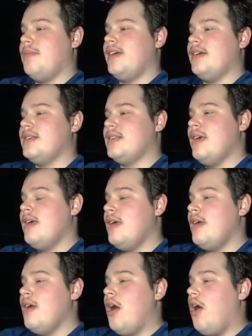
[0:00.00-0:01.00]
because
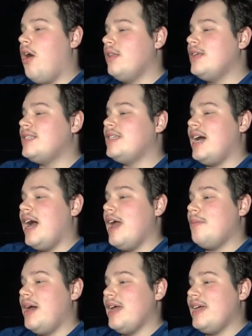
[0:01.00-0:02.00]
all this
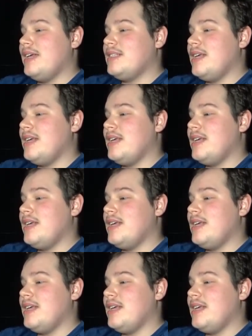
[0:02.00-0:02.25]
time, I guess